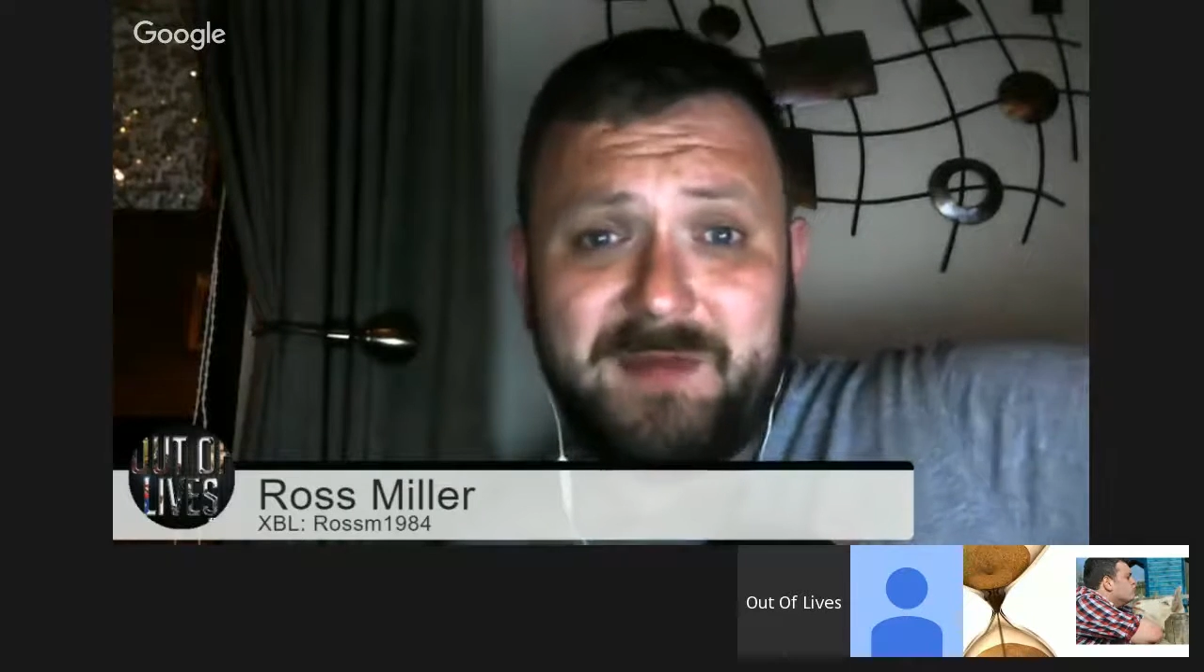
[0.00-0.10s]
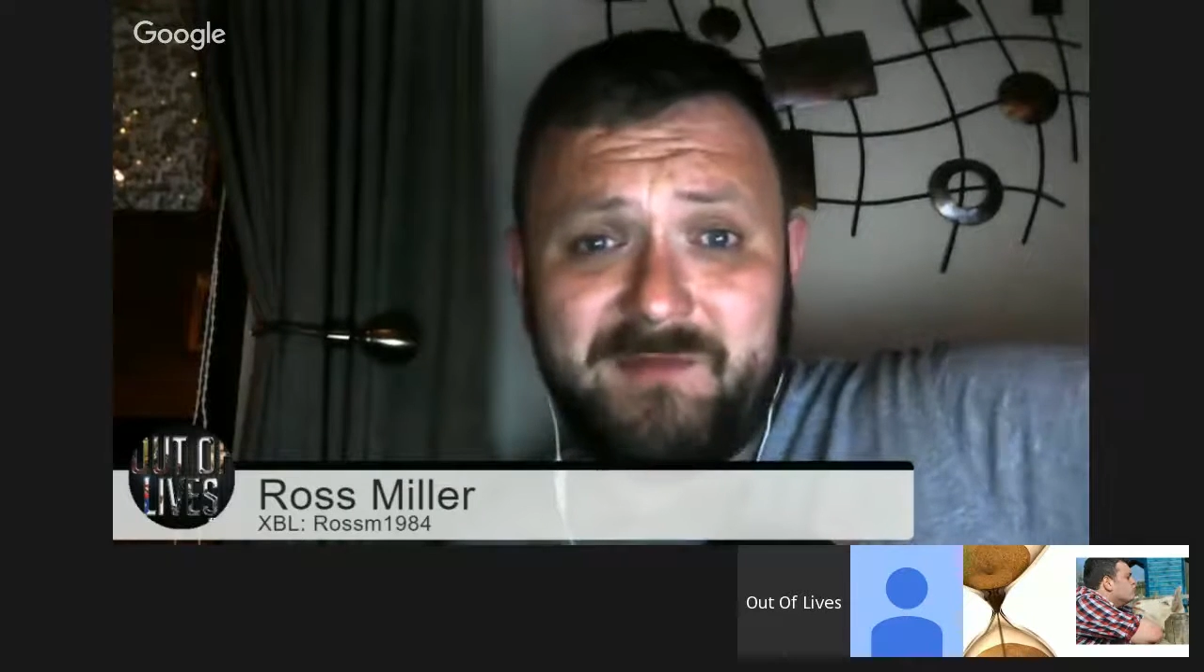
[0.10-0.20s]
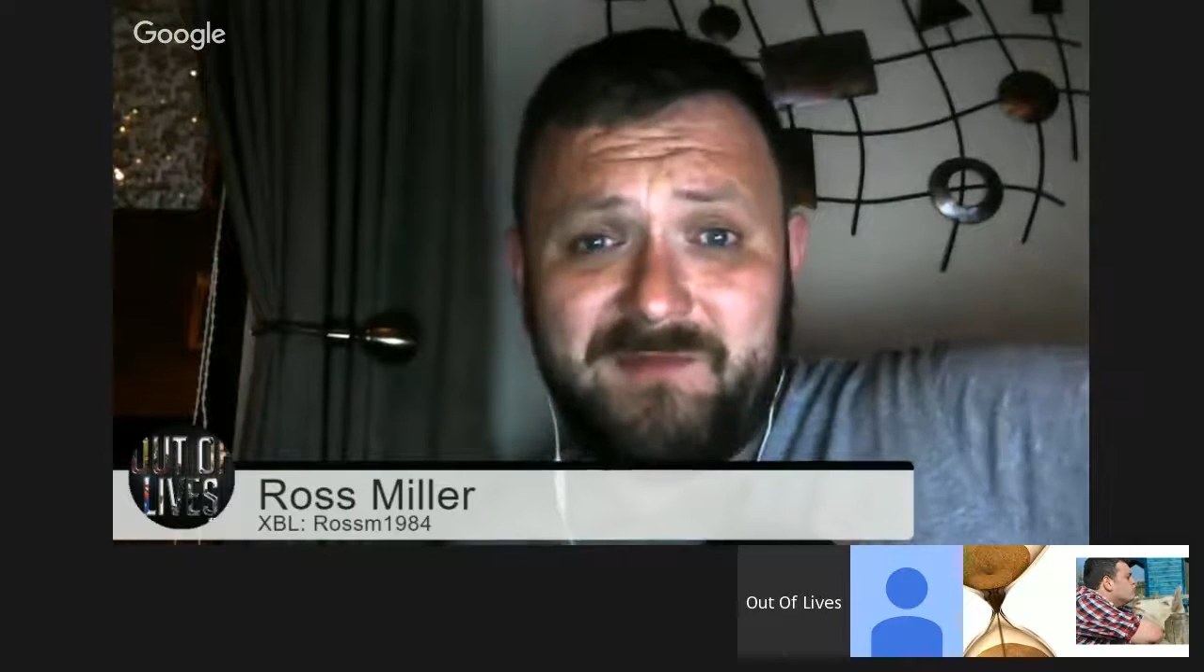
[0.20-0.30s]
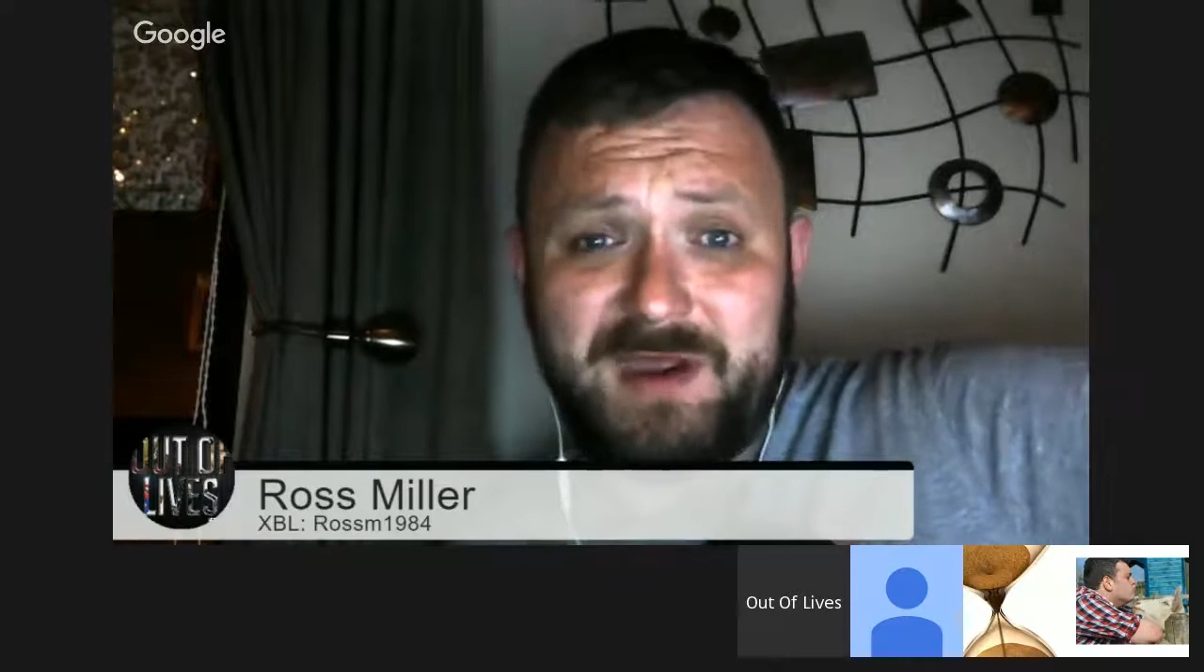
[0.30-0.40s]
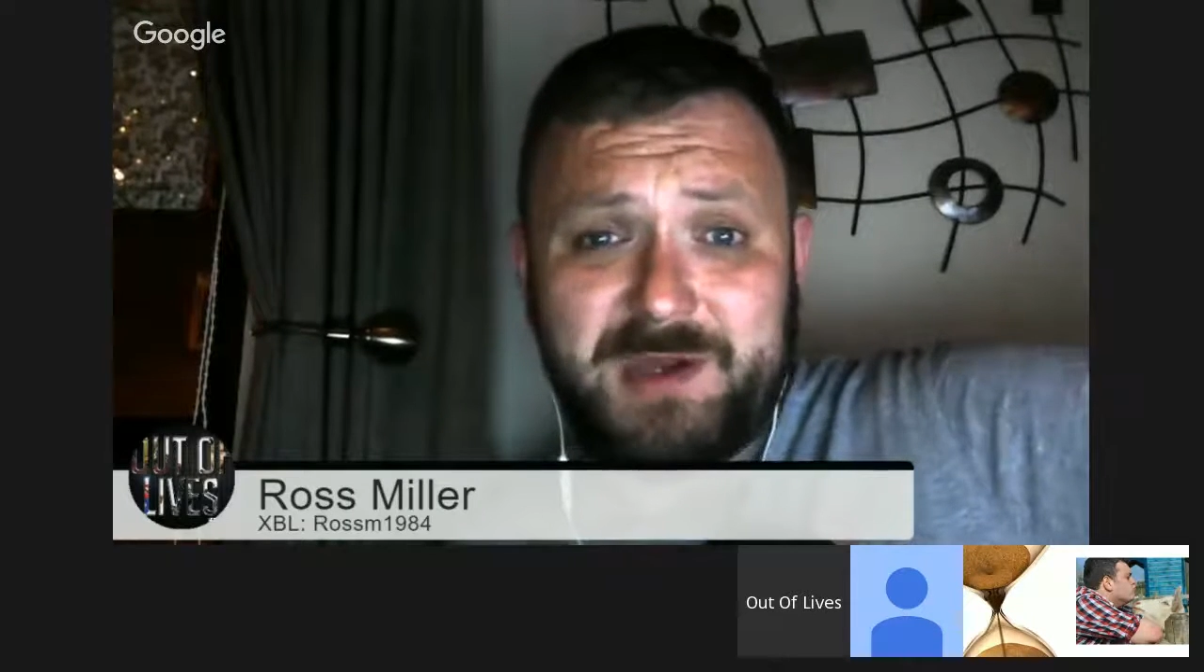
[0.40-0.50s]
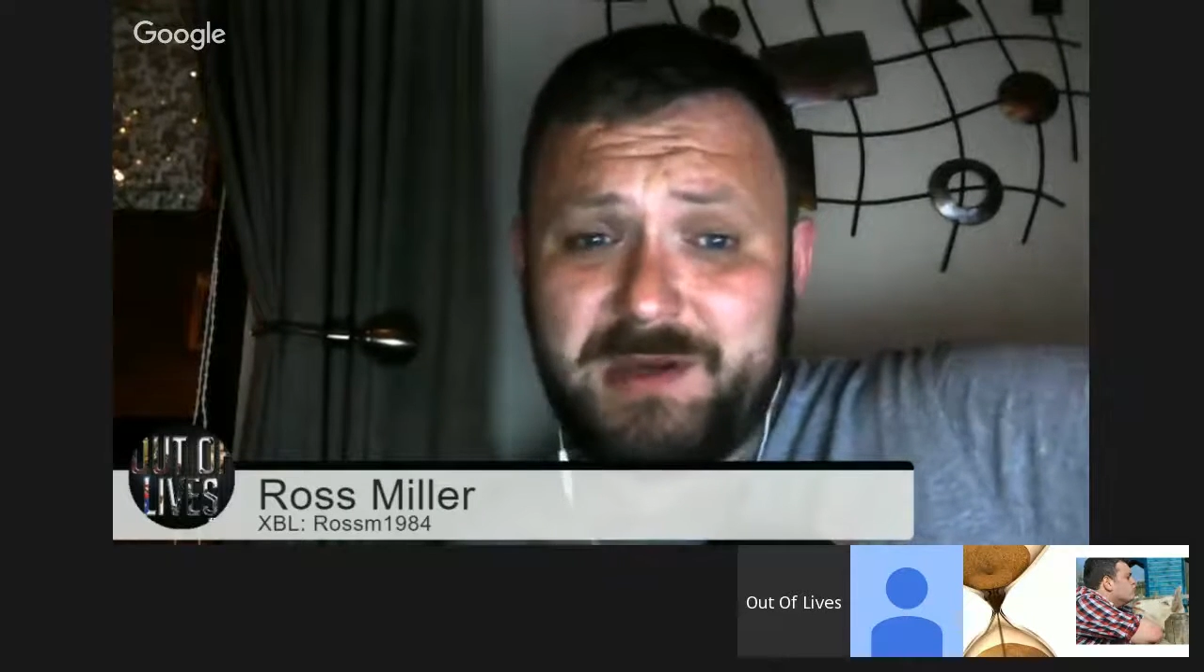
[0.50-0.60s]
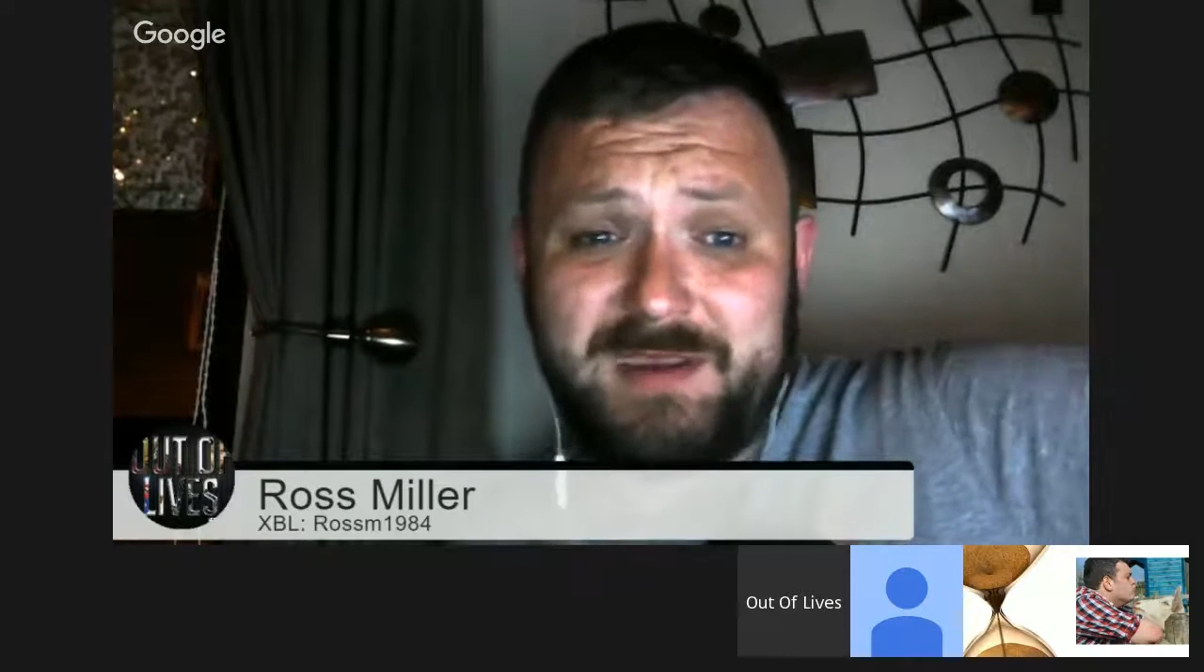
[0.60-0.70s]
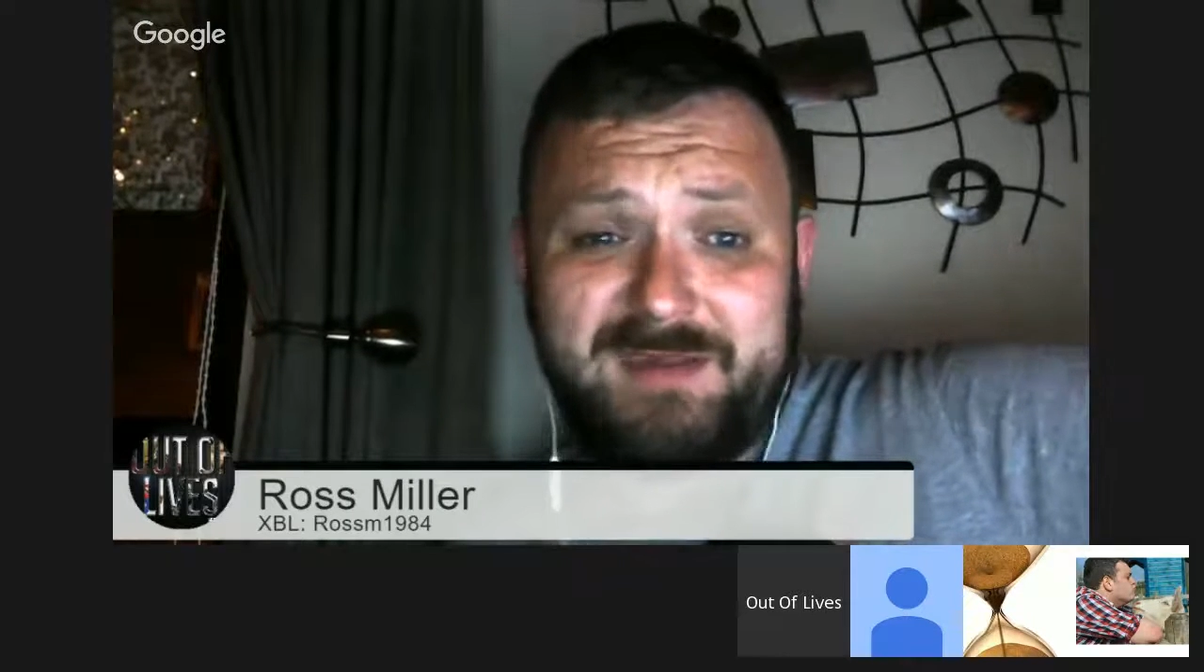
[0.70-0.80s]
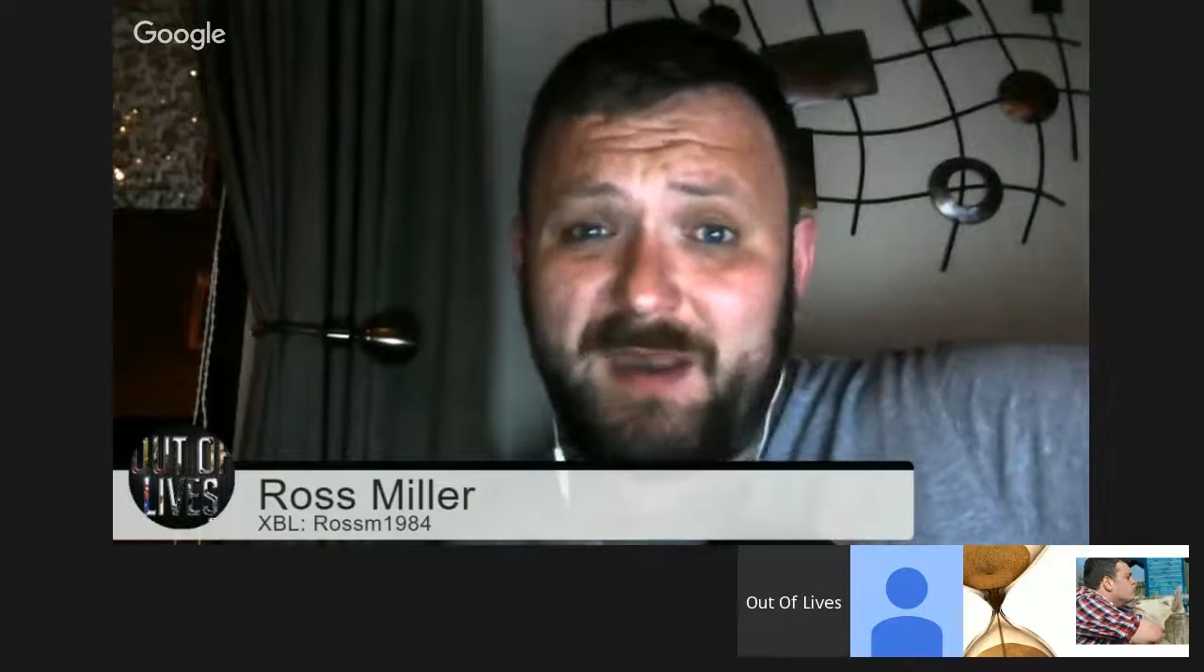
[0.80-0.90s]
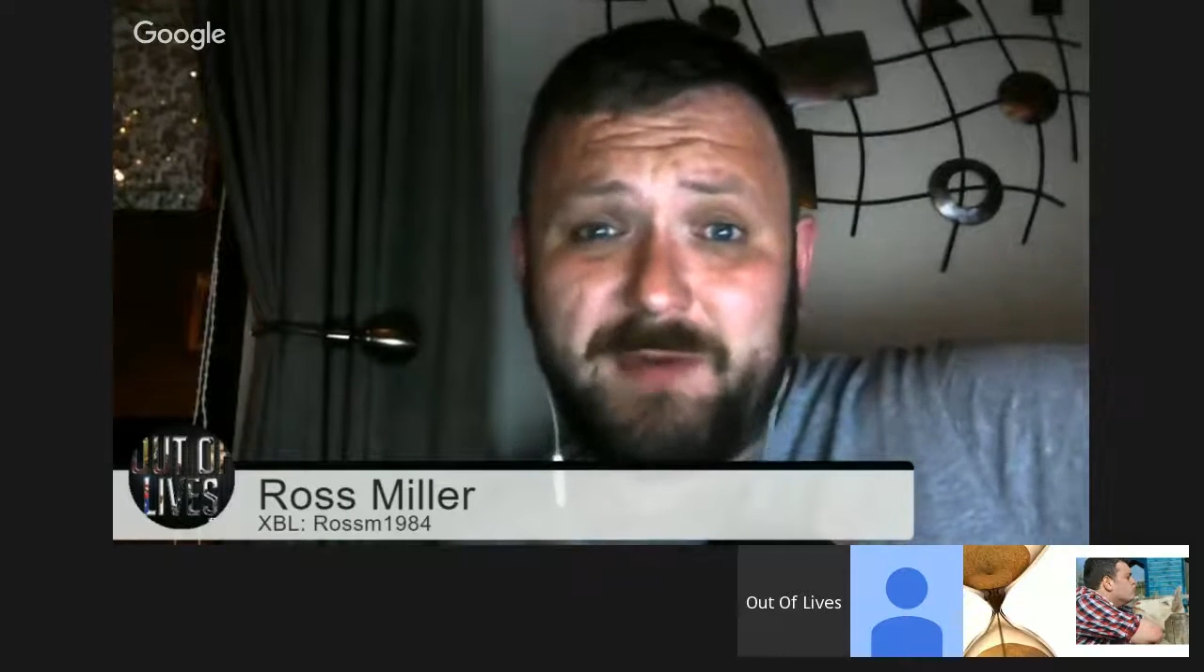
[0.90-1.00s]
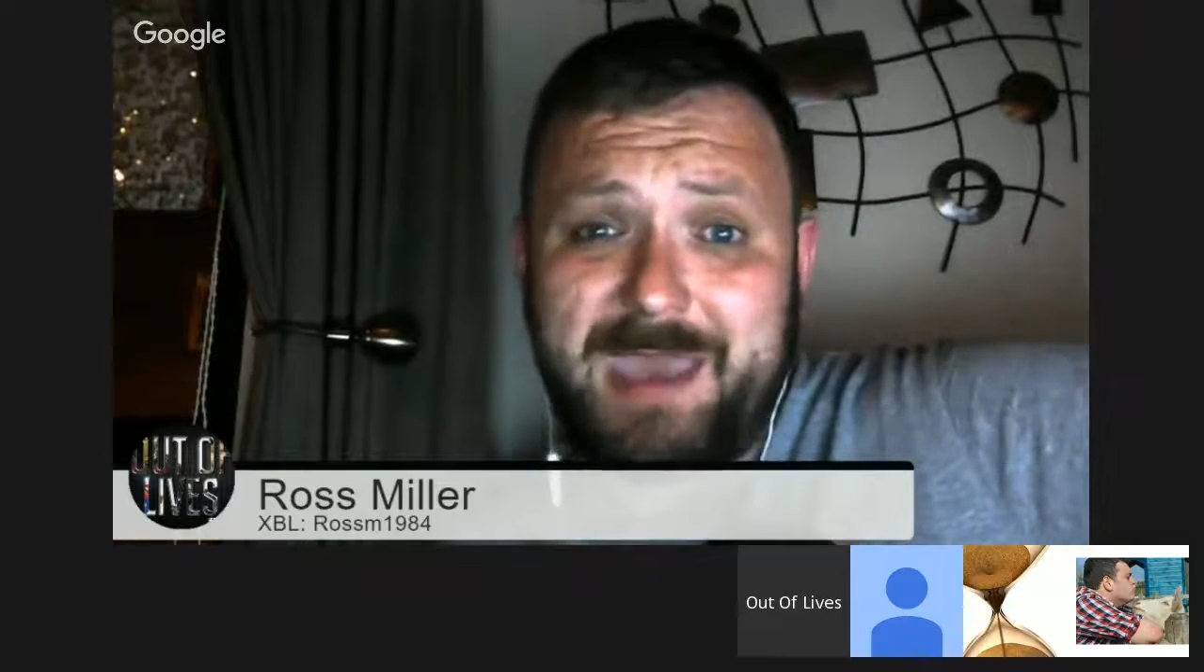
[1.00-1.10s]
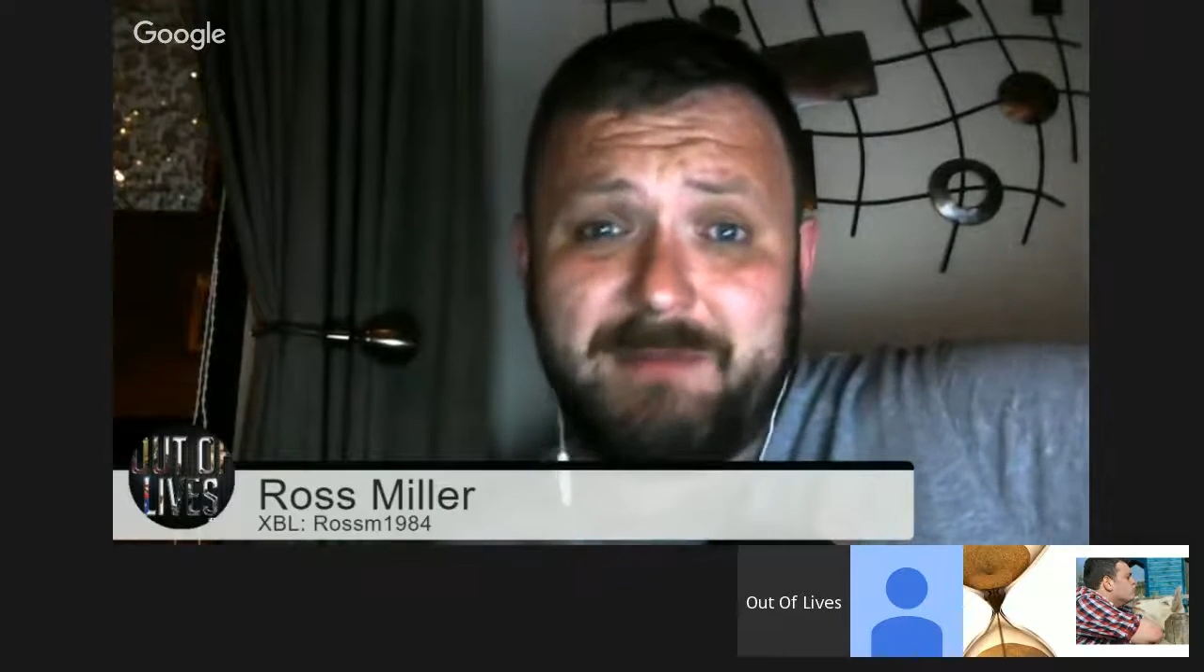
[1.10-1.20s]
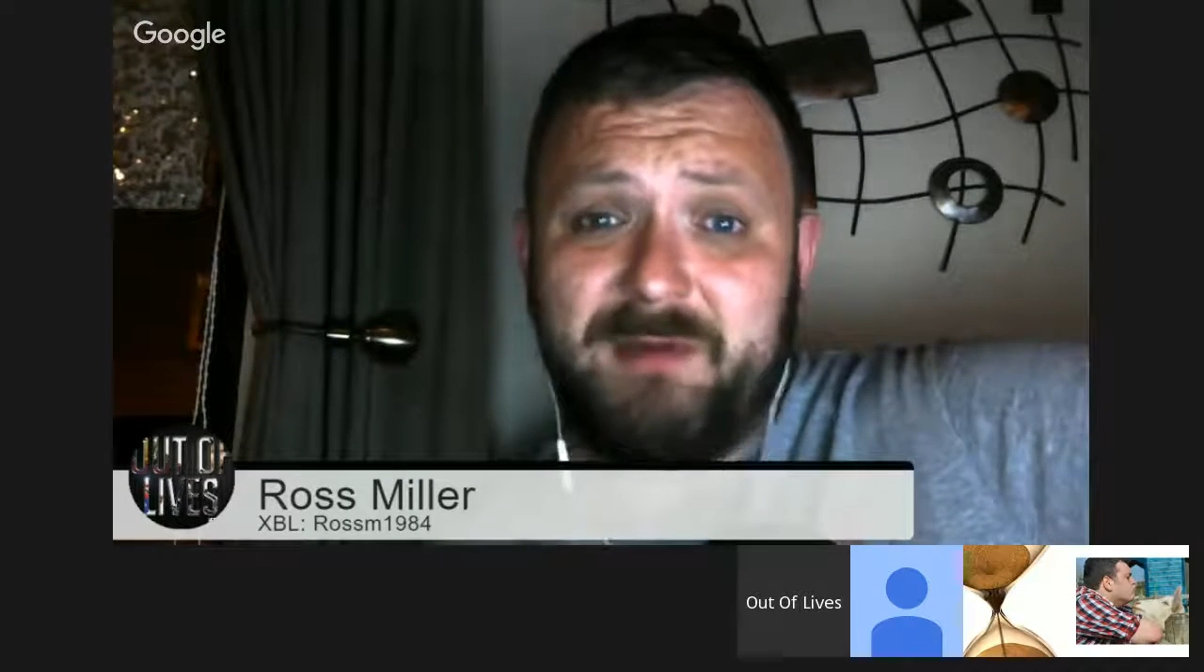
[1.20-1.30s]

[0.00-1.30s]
version because I'll get